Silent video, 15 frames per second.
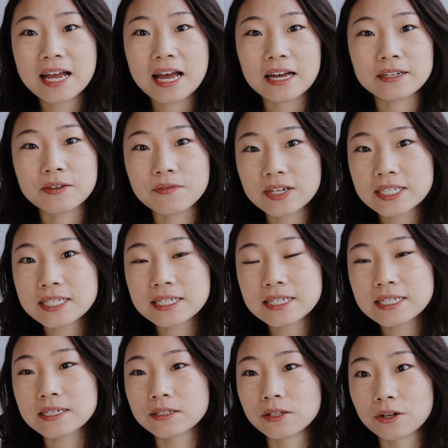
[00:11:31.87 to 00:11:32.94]
and
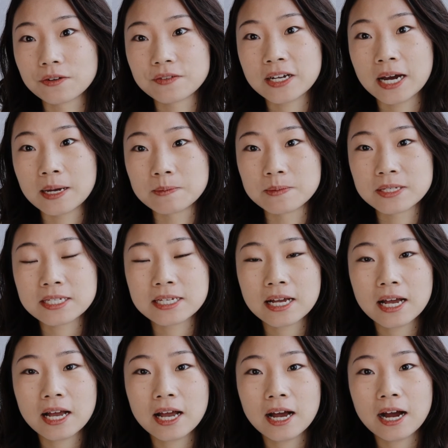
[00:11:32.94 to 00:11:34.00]
investors a lot of times
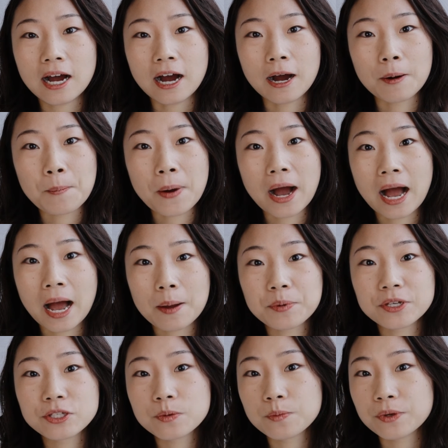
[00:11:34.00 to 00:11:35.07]
are
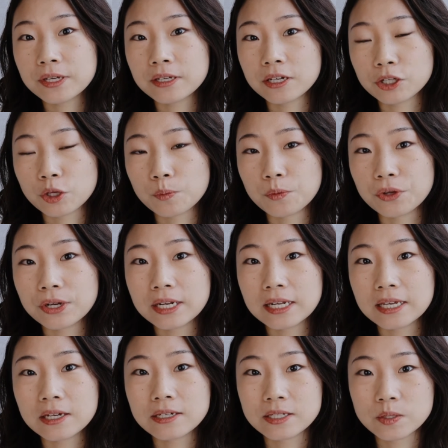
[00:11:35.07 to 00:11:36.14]
happy to be in a
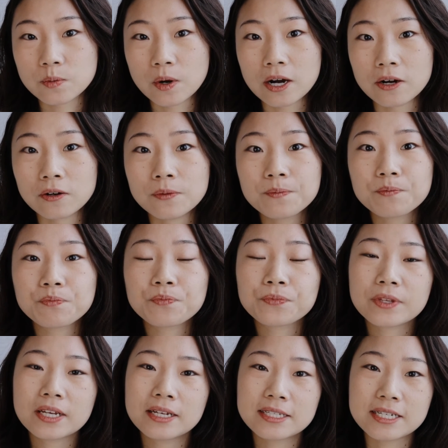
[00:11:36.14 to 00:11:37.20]
community as well,
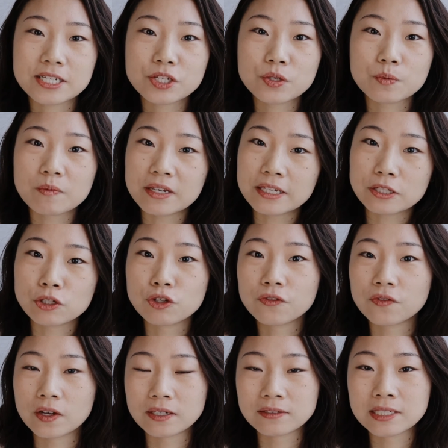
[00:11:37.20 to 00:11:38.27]
just to meet new
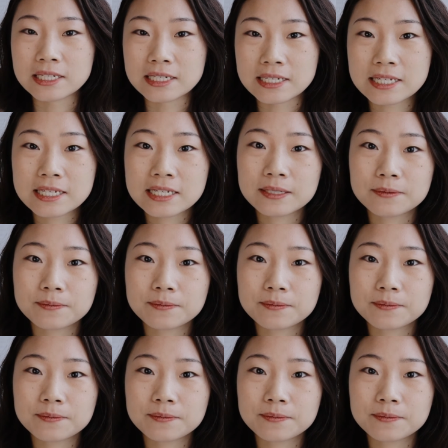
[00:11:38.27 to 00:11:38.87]
founders.